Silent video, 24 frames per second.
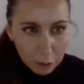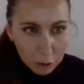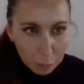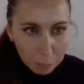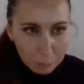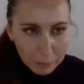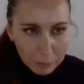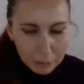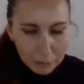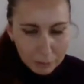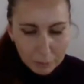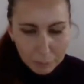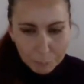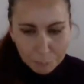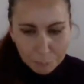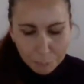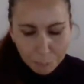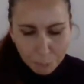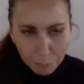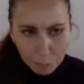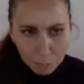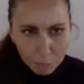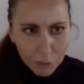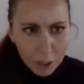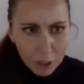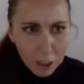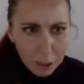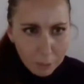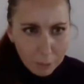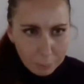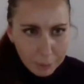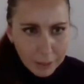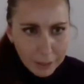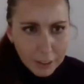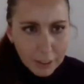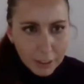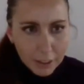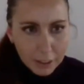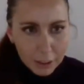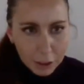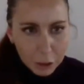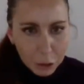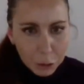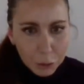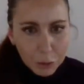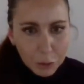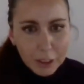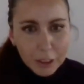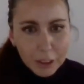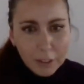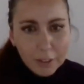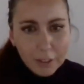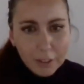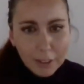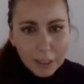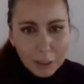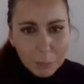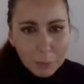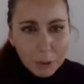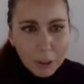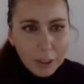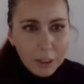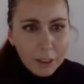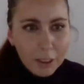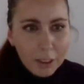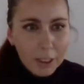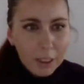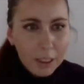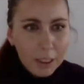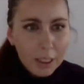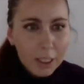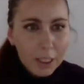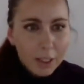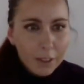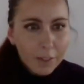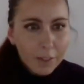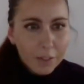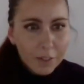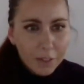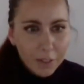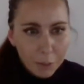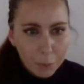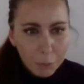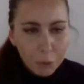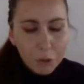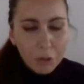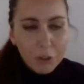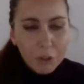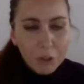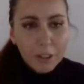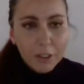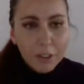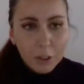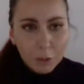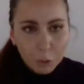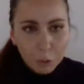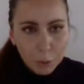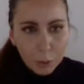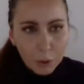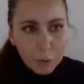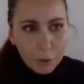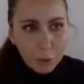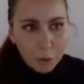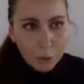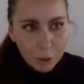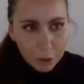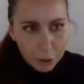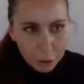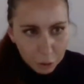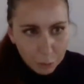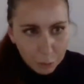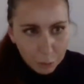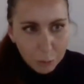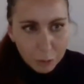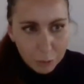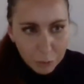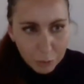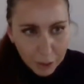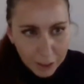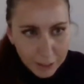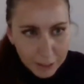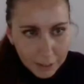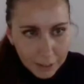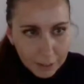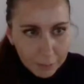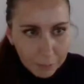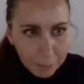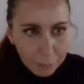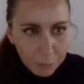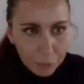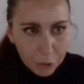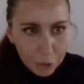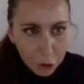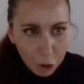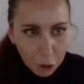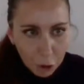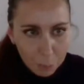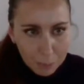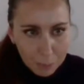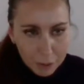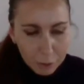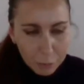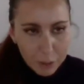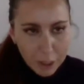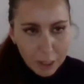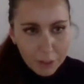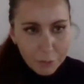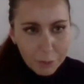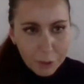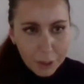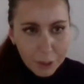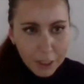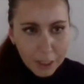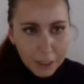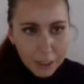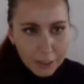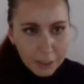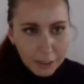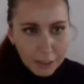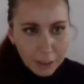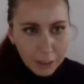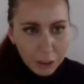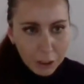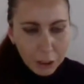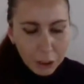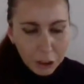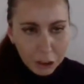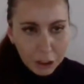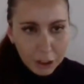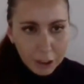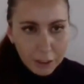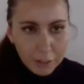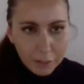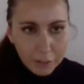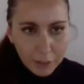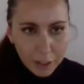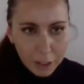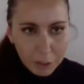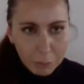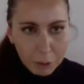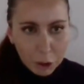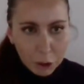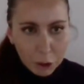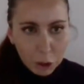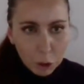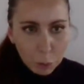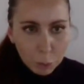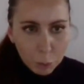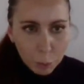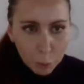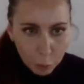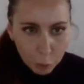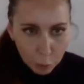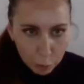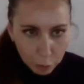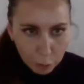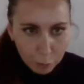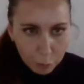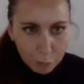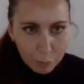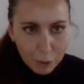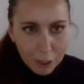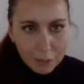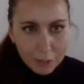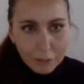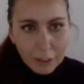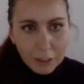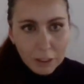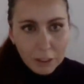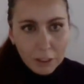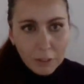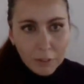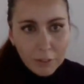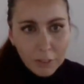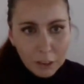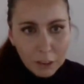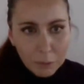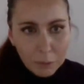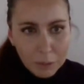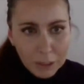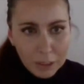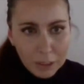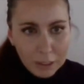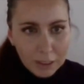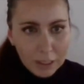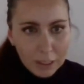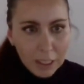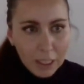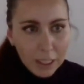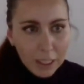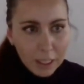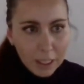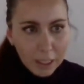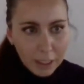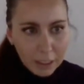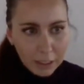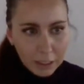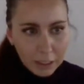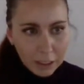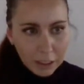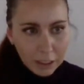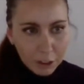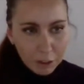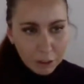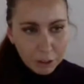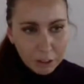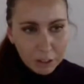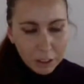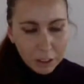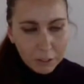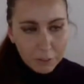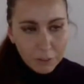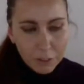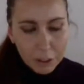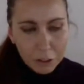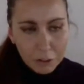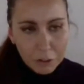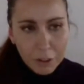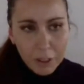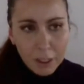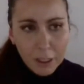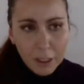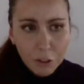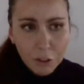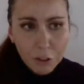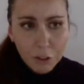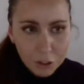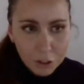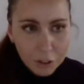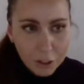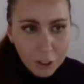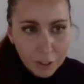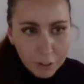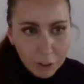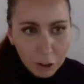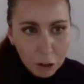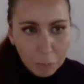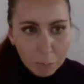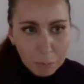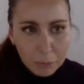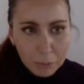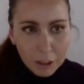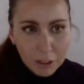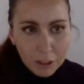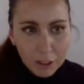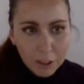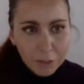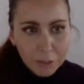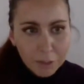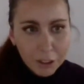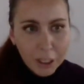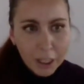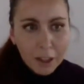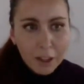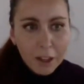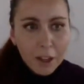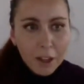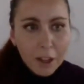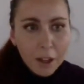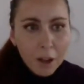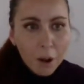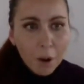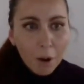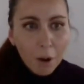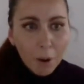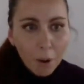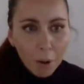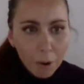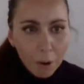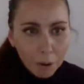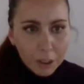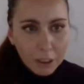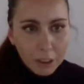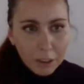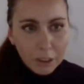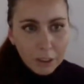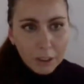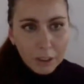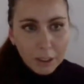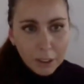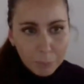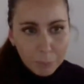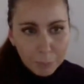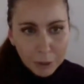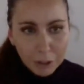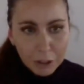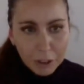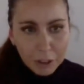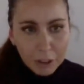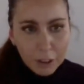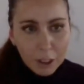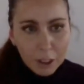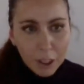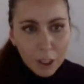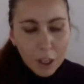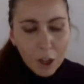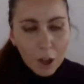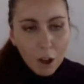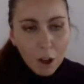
development, peace, security and stability, democracy, rule of law and human rights. The Compact with Africa is an initiative aiming to boost private investments and increase infrastructure development in Africa, all in the spirit